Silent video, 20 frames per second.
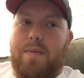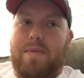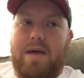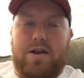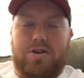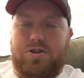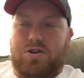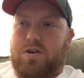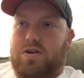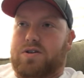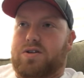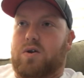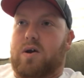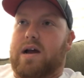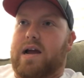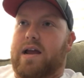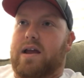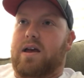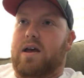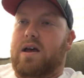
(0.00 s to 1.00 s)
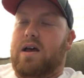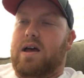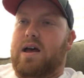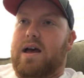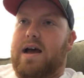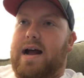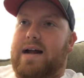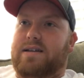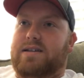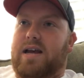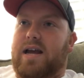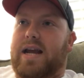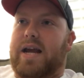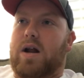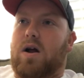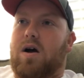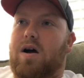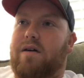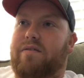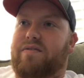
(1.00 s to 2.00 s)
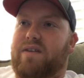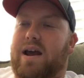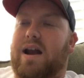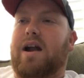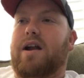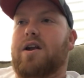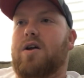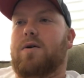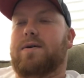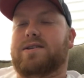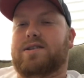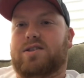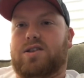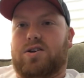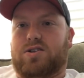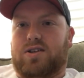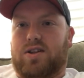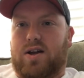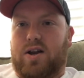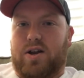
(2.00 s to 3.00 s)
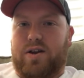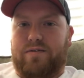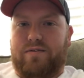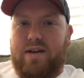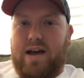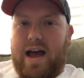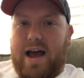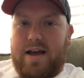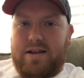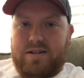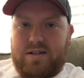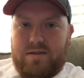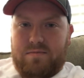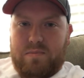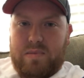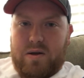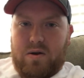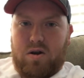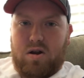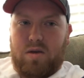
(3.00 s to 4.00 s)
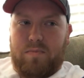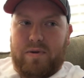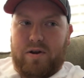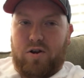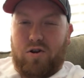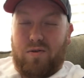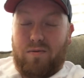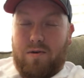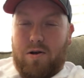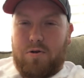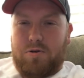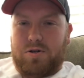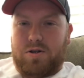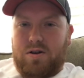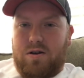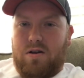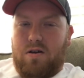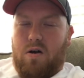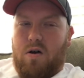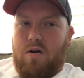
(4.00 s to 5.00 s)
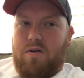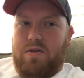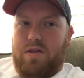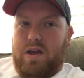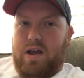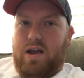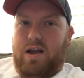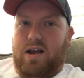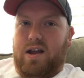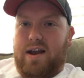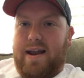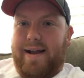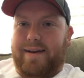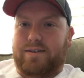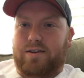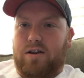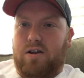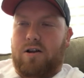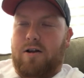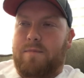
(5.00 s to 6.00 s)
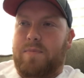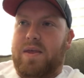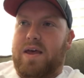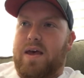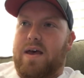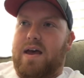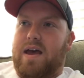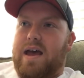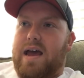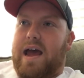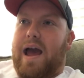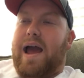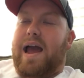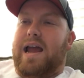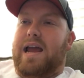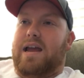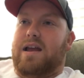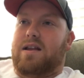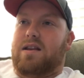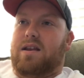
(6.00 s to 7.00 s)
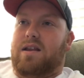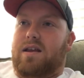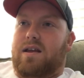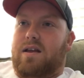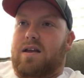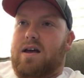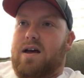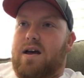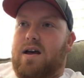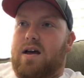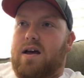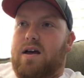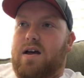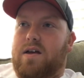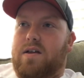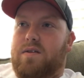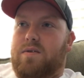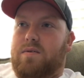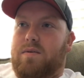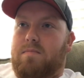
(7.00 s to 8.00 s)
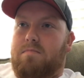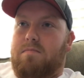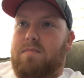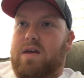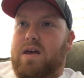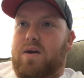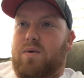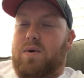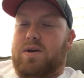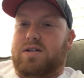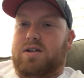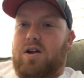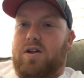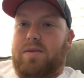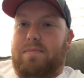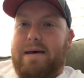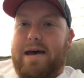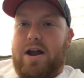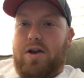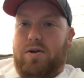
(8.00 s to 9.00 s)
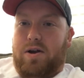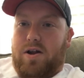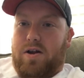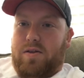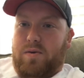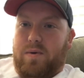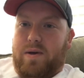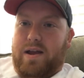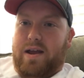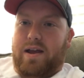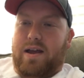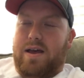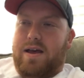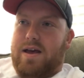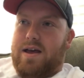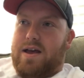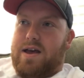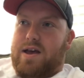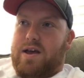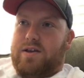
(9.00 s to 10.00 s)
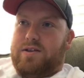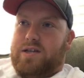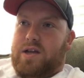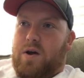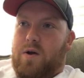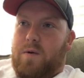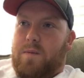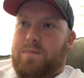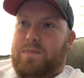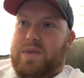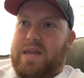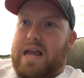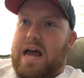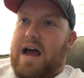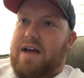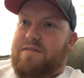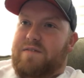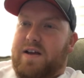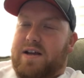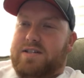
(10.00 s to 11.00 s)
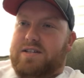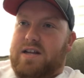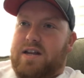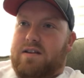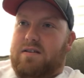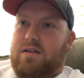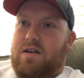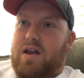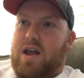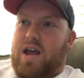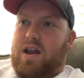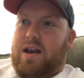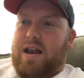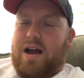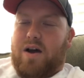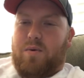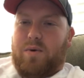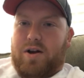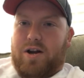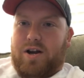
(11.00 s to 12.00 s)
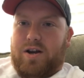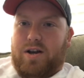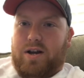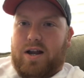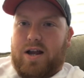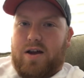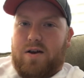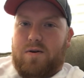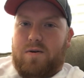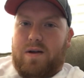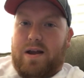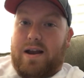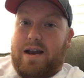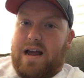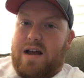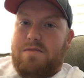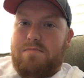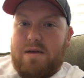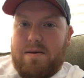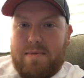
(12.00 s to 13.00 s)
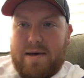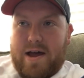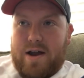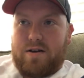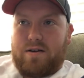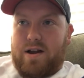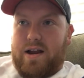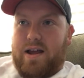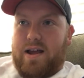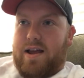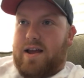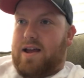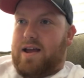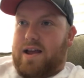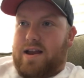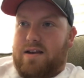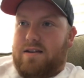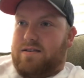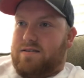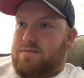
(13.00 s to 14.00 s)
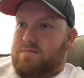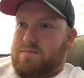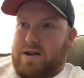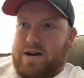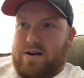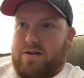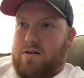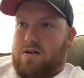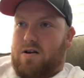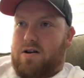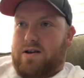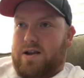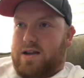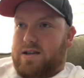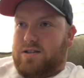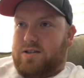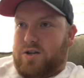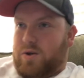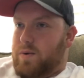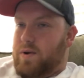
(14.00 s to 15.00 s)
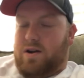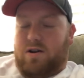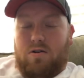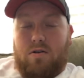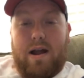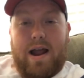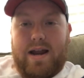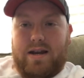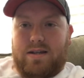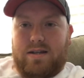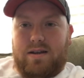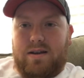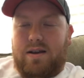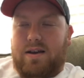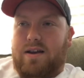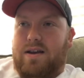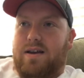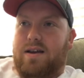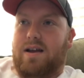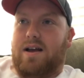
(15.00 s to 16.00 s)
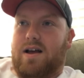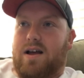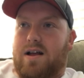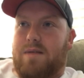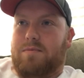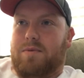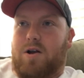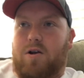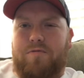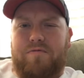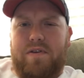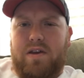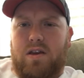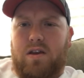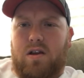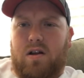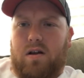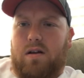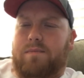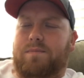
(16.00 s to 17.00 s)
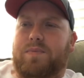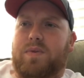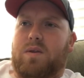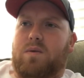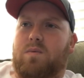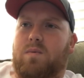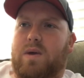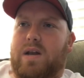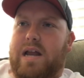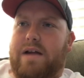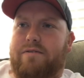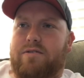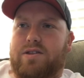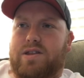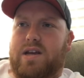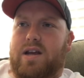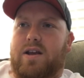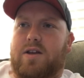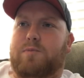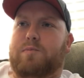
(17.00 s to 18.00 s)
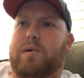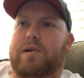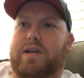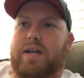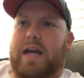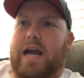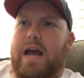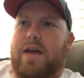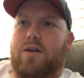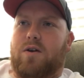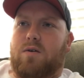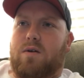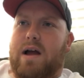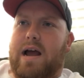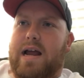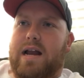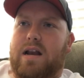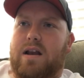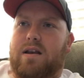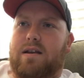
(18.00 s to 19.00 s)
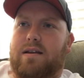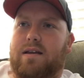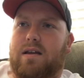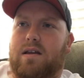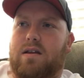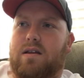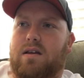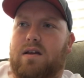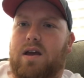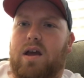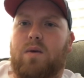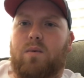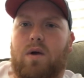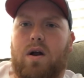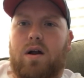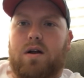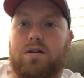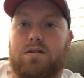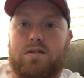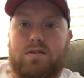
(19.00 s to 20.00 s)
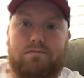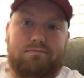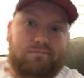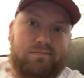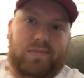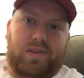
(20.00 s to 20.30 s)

I'm not sure. So I, I take it off, and I notice there's a lot of acid buildup and corrosion on the connector, and uh, it wasn't on the battery all the way. So I fixed it, and now we're good to go. And now my battery in my car is doing great. Um, go figure. When everything is put together right, it works.